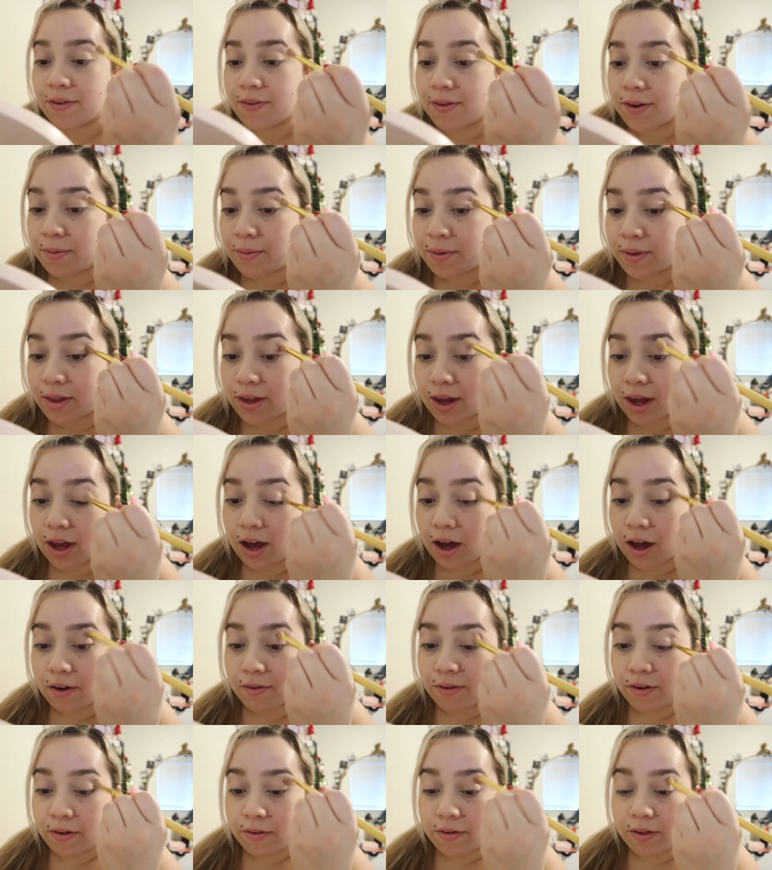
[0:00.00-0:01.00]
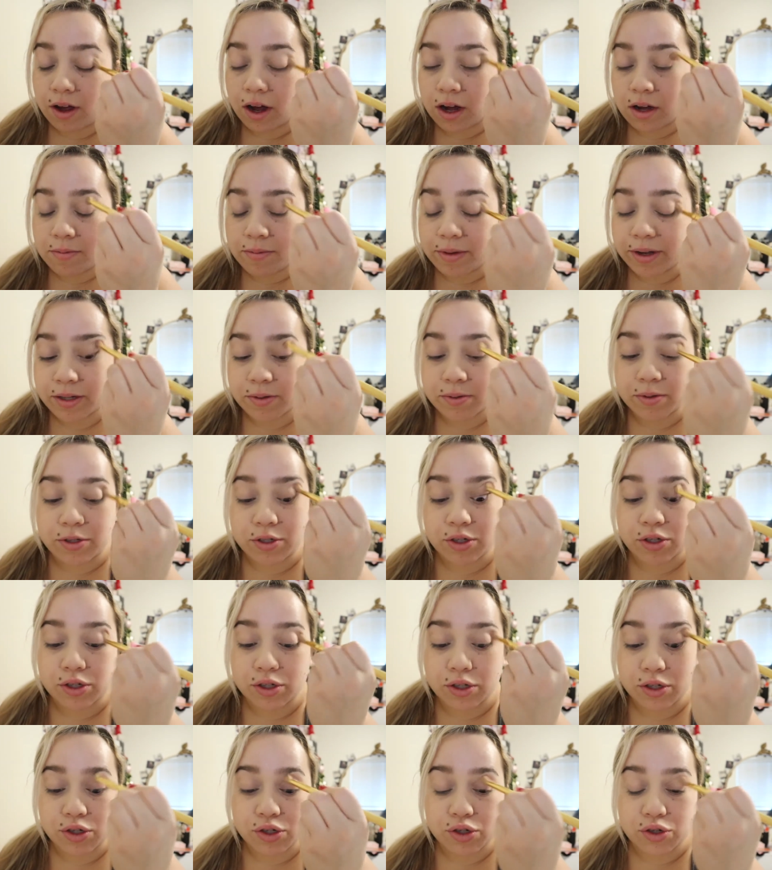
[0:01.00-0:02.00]
filming day of her Vlogmas was
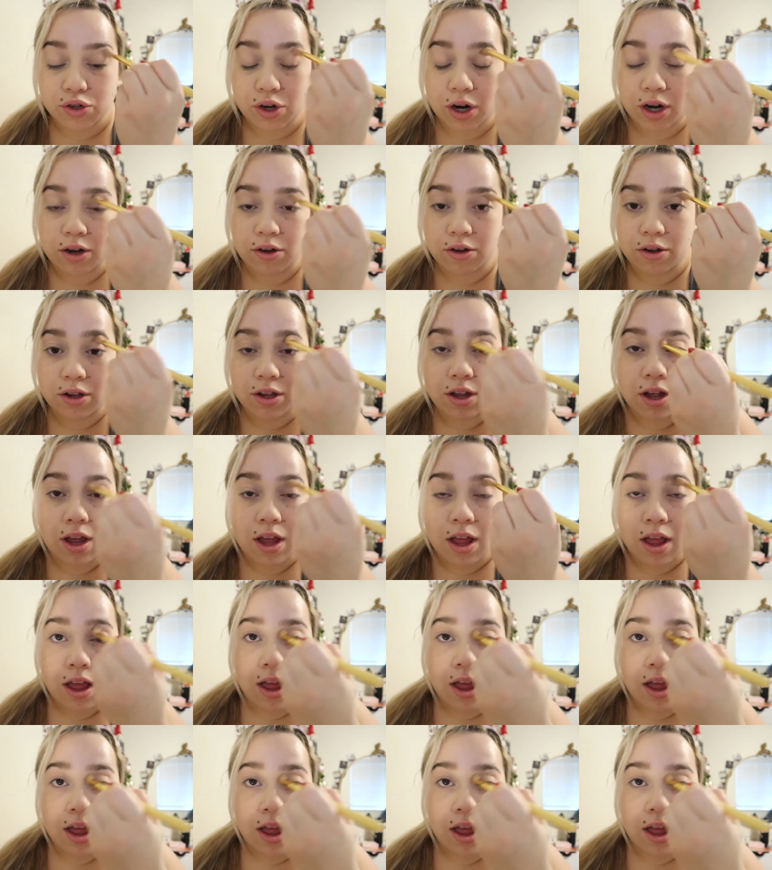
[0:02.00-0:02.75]
just a struggle.